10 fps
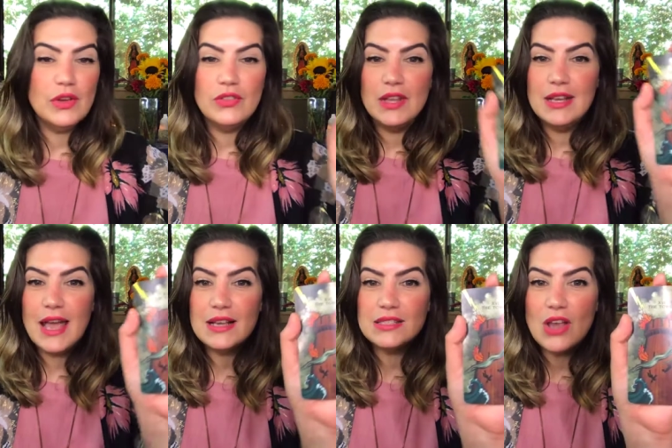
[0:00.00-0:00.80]
The
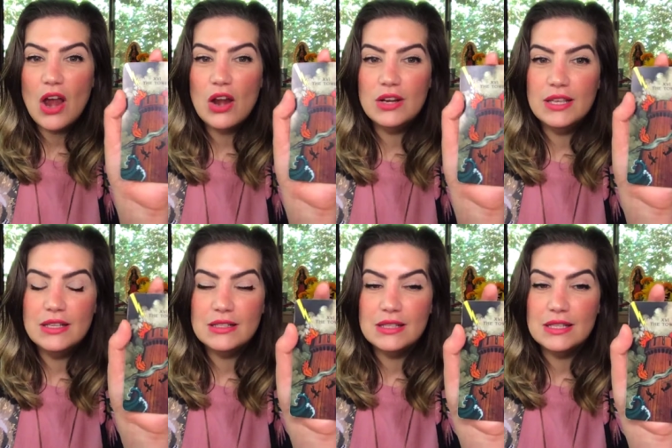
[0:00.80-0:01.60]
next card
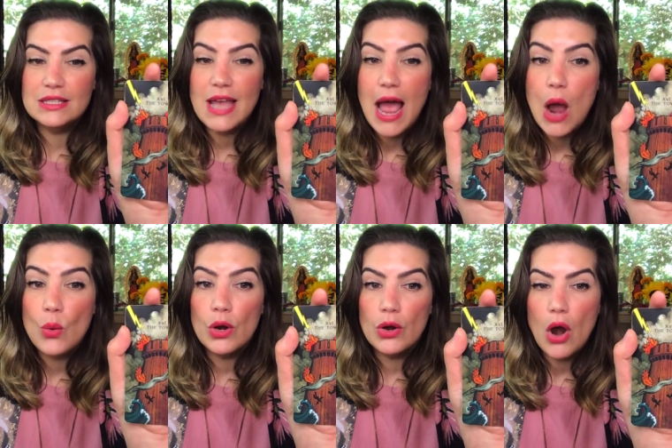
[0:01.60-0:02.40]
is the
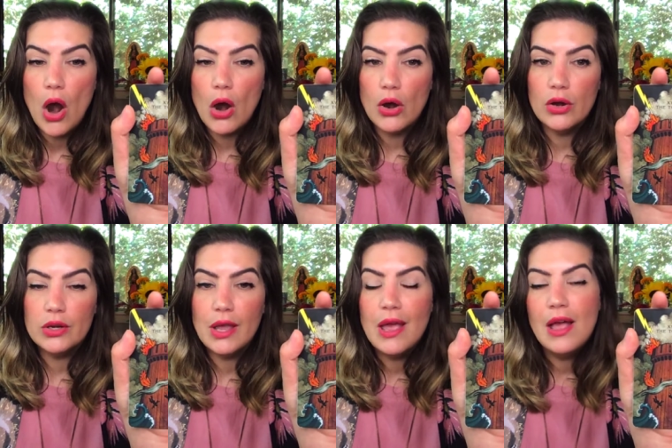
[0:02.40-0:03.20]
Tower card.